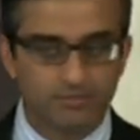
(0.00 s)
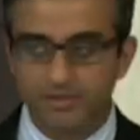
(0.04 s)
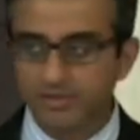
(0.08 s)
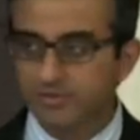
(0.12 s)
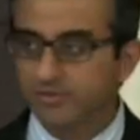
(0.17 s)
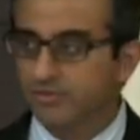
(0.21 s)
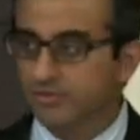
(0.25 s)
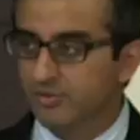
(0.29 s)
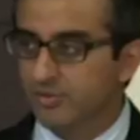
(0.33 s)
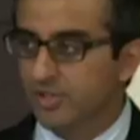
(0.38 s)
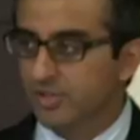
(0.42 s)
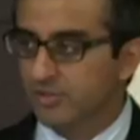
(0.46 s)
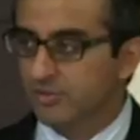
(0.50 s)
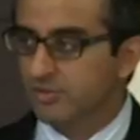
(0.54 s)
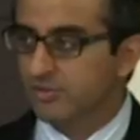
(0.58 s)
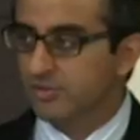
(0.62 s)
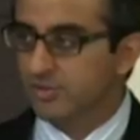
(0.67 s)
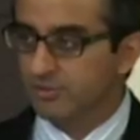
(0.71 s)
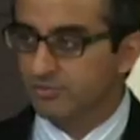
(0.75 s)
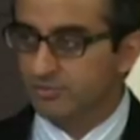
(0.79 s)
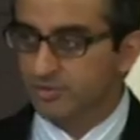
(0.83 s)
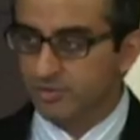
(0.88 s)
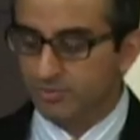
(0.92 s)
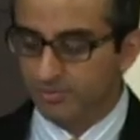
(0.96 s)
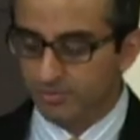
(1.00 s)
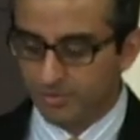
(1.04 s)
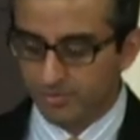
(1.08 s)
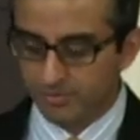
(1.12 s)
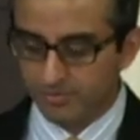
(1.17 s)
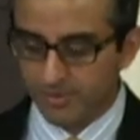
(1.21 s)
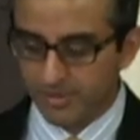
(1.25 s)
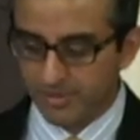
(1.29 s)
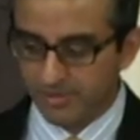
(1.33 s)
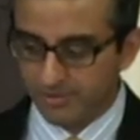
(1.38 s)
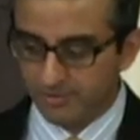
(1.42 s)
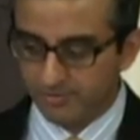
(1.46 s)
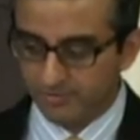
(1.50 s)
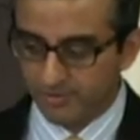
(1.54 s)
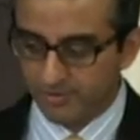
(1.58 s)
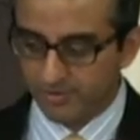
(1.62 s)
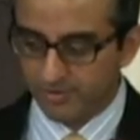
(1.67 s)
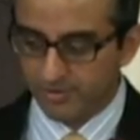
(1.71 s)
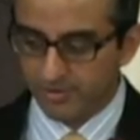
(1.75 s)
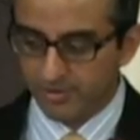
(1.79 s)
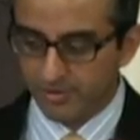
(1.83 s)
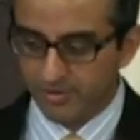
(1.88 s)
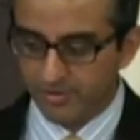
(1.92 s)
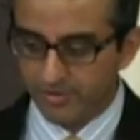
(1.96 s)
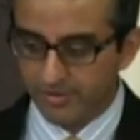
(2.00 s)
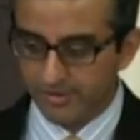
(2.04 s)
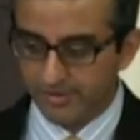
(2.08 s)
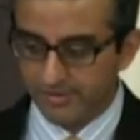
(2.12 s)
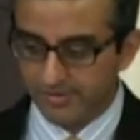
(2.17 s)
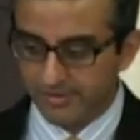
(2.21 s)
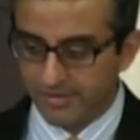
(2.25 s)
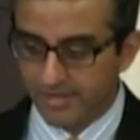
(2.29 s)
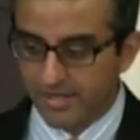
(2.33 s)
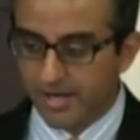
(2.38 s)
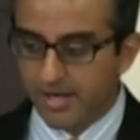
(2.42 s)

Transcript: But so that just gives you a perspective on, on